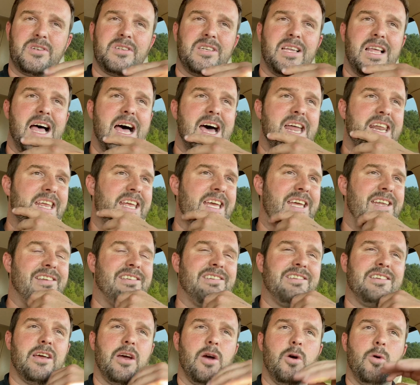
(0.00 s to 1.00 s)
slide in.
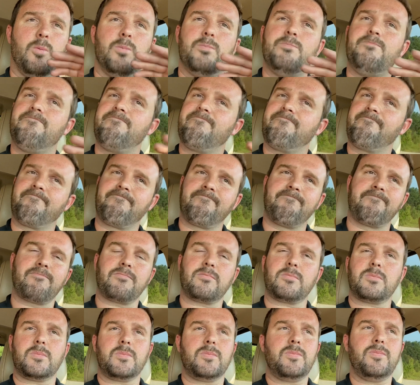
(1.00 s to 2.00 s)
So
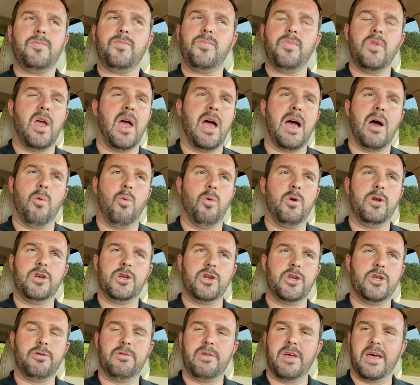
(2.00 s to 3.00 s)
I
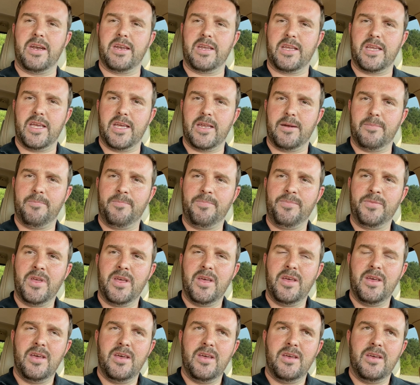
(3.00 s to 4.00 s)
wouldn't do that again.
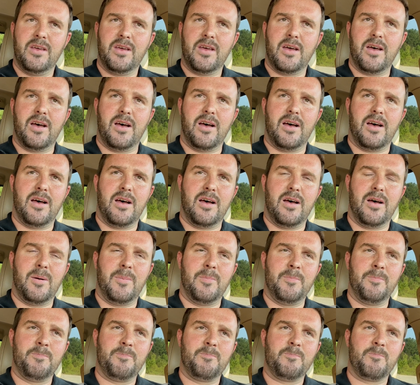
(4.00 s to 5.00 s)

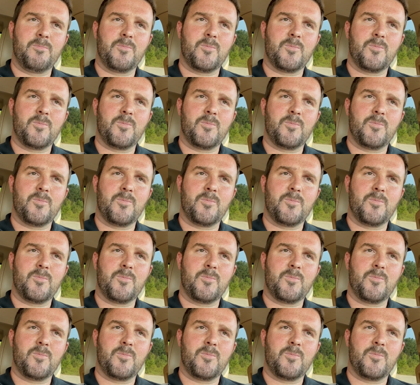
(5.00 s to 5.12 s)
The